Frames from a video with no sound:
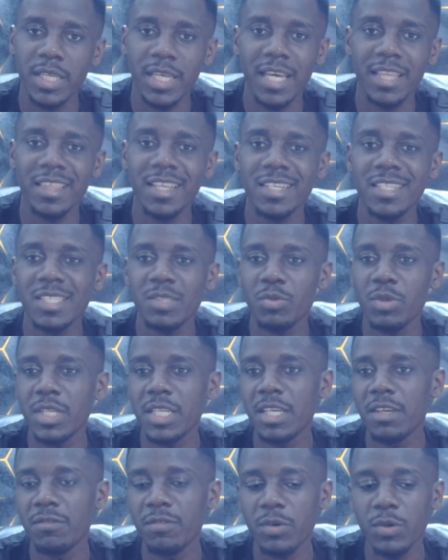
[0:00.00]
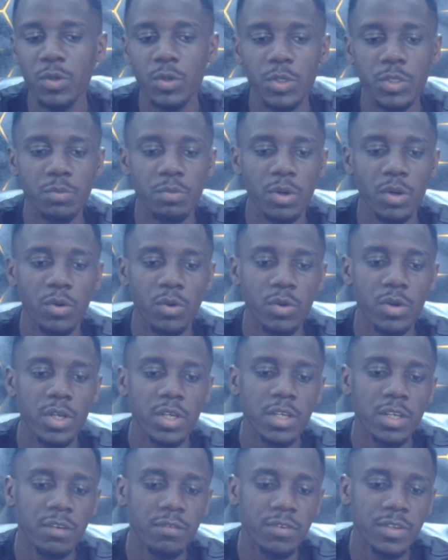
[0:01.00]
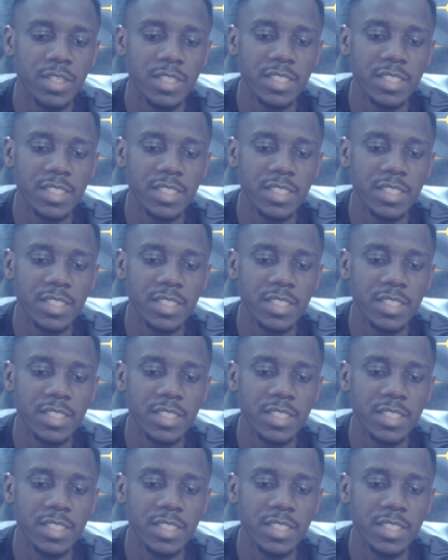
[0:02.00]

and that is really a very huge blow for the